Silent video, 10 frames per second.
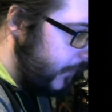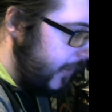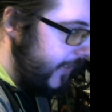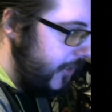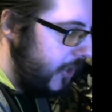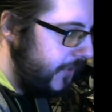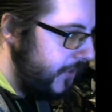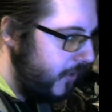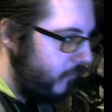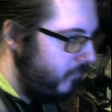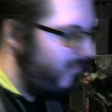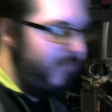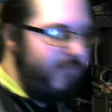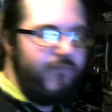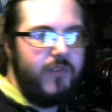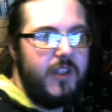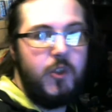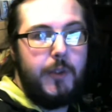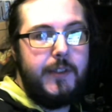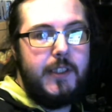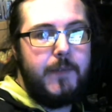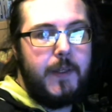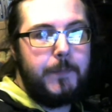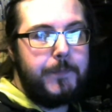and just enjoying the evening.